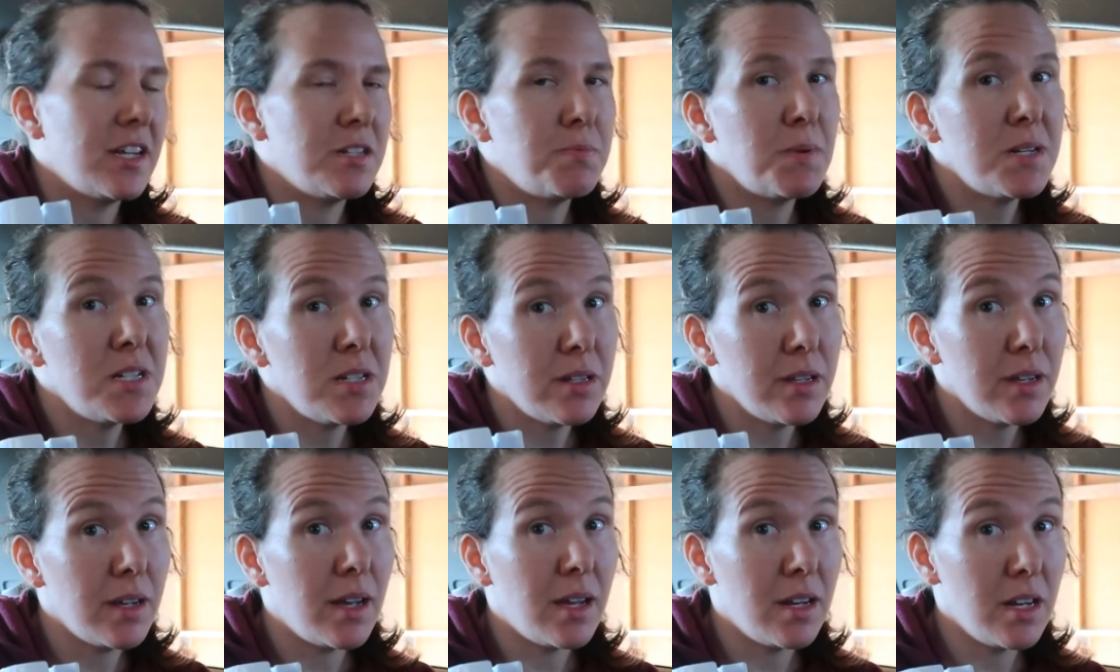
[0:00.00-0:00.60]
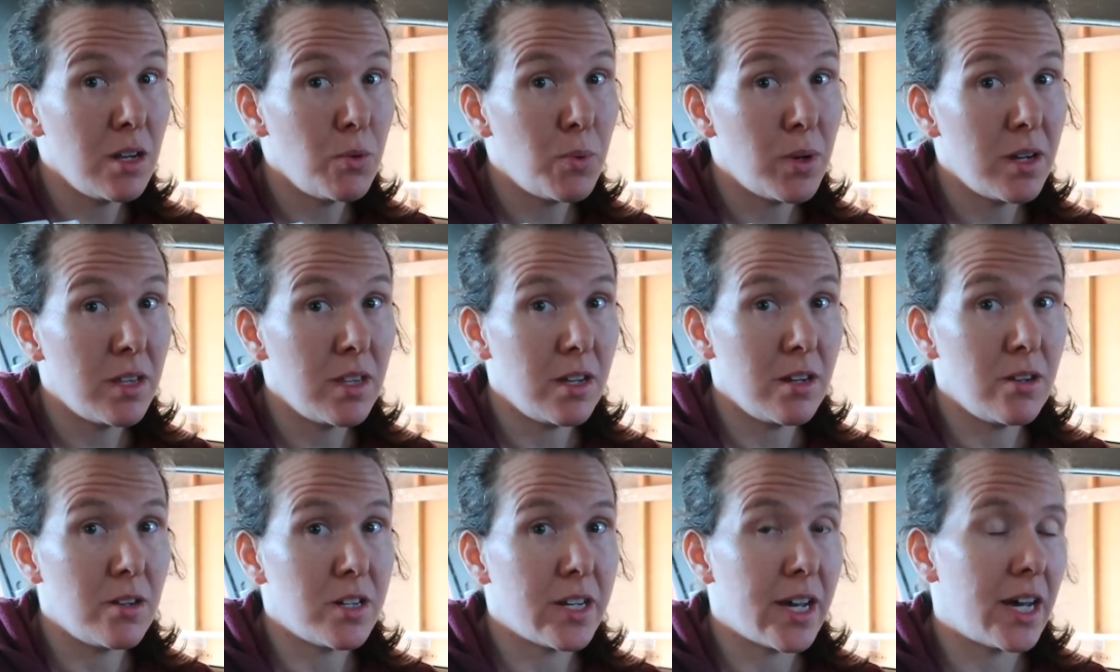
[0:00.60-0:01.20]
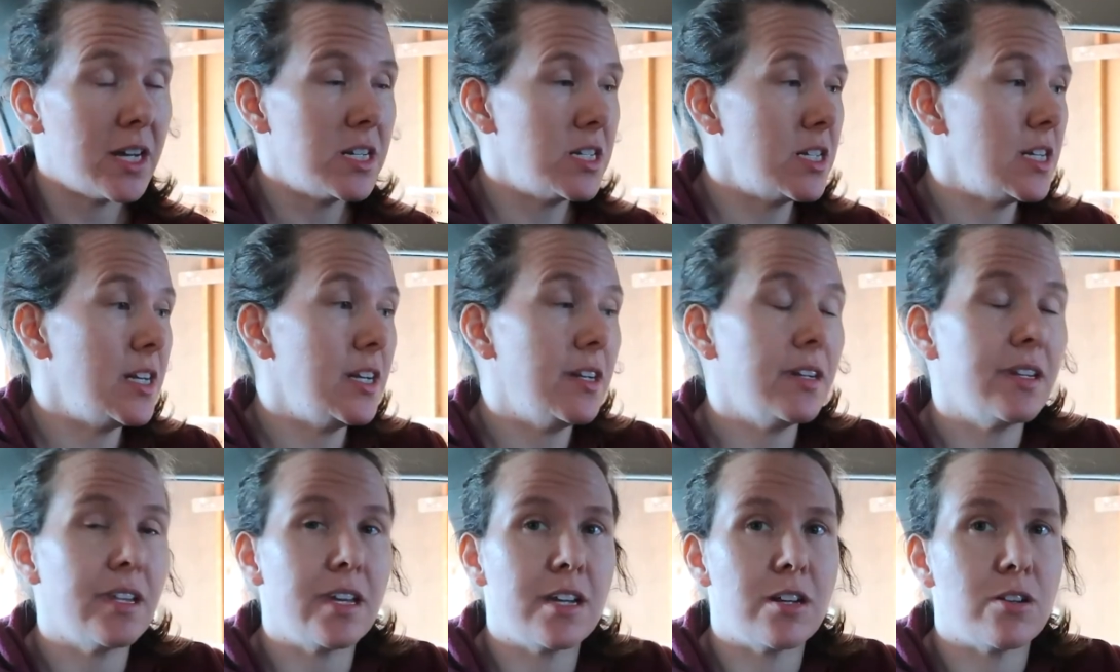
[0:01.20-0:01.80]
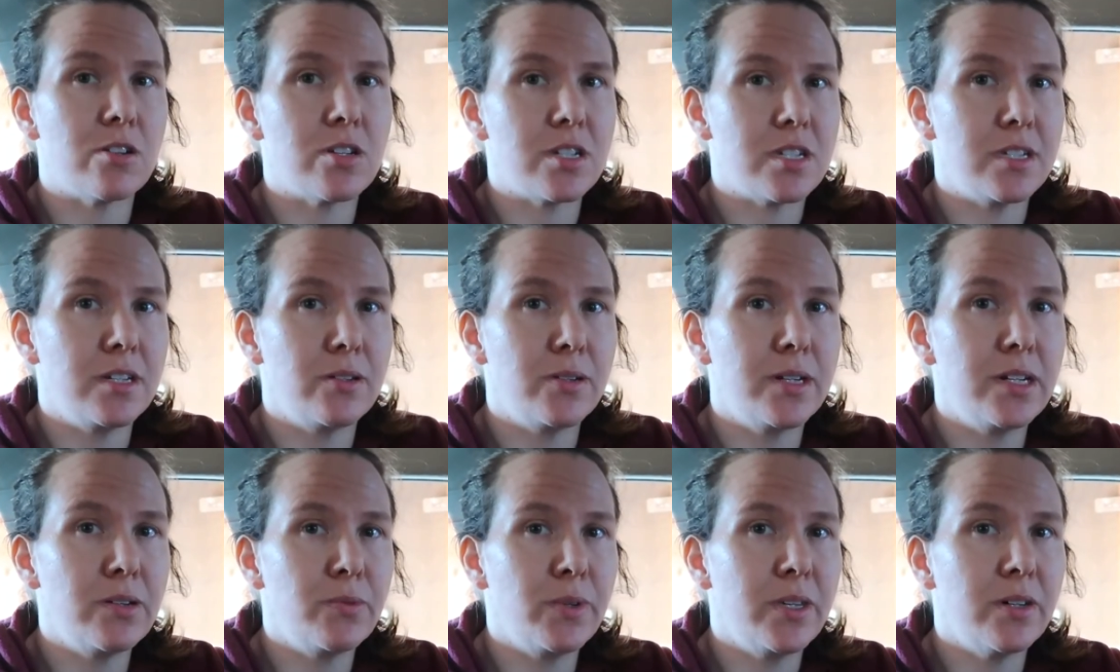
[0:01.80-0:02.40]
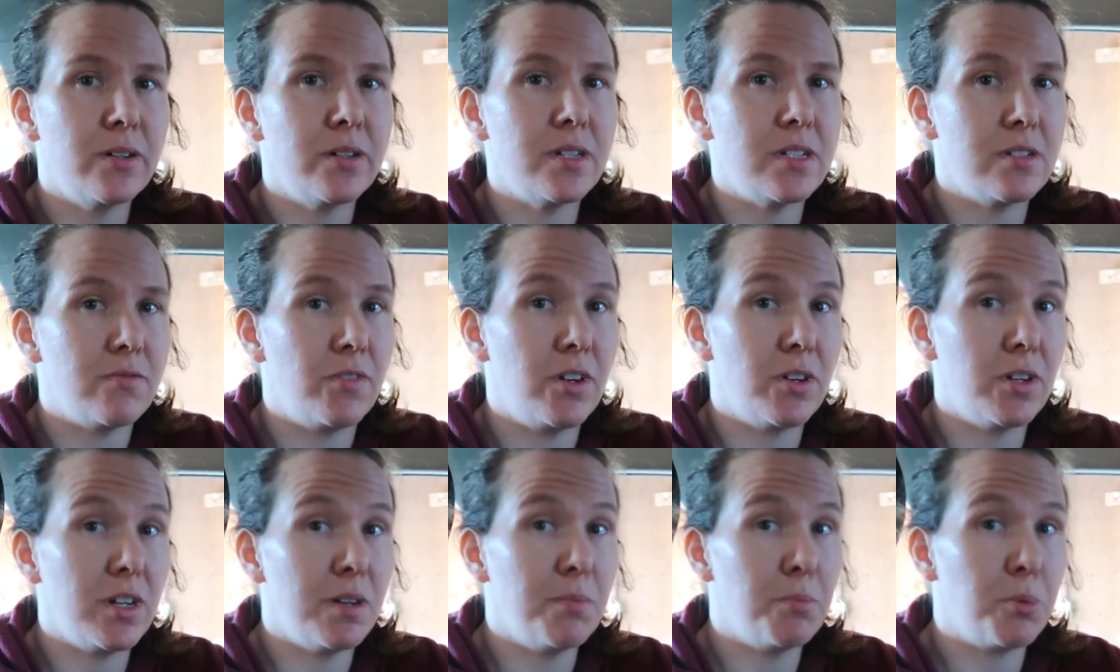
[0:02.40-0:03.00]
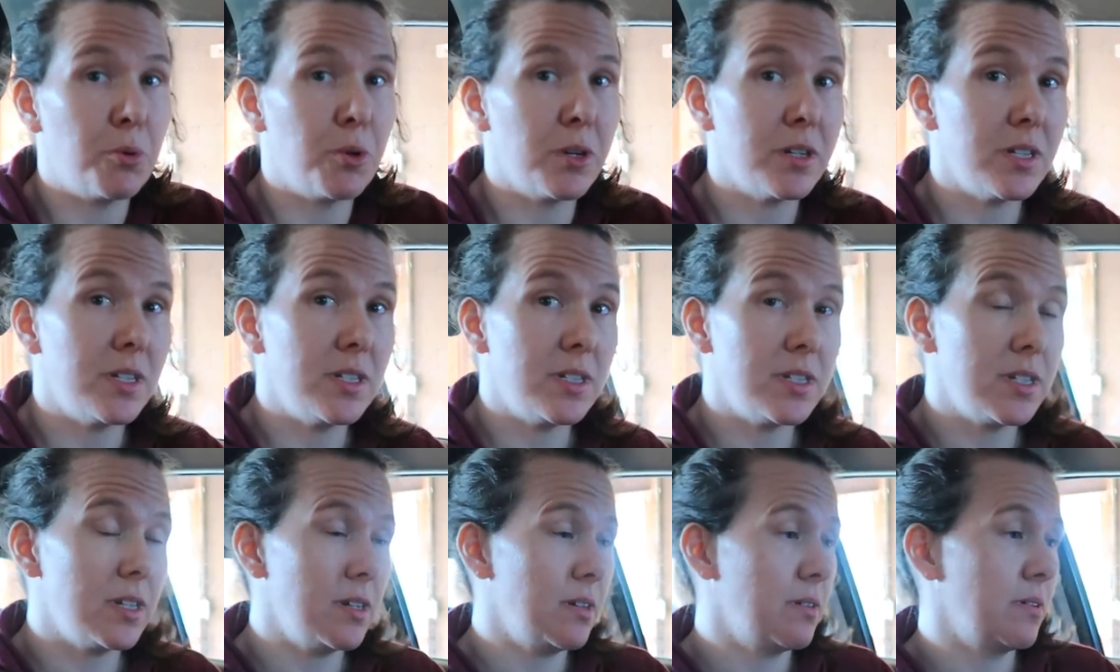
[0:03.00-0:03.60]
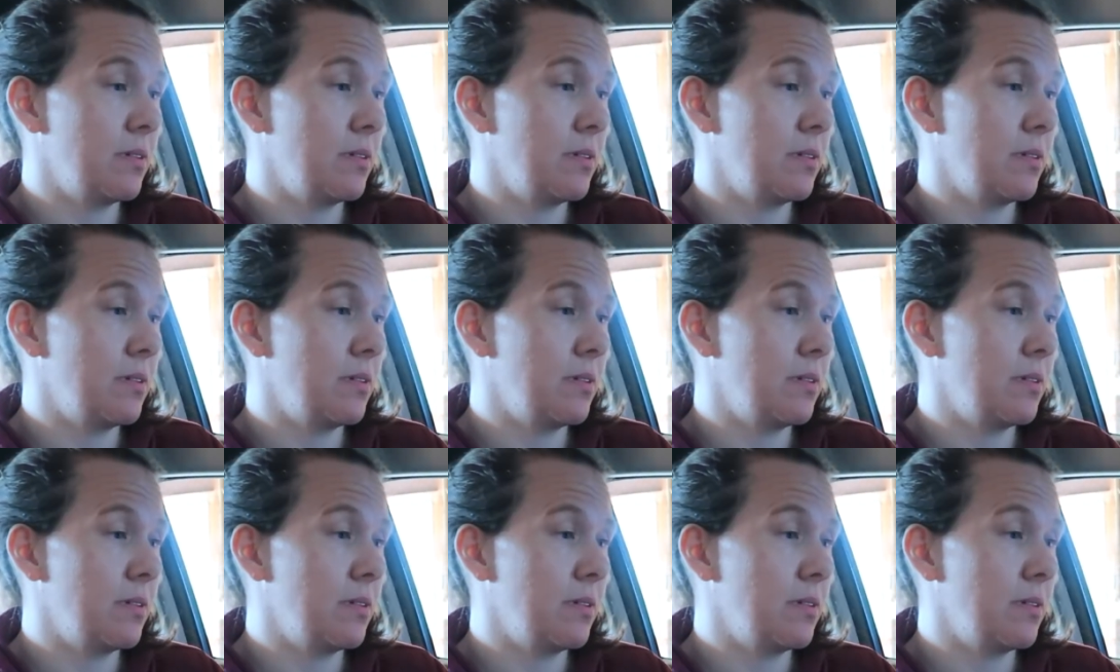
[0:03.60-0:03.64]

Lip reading: especially anywhere that you're touching, like your steering wheel. It's very important.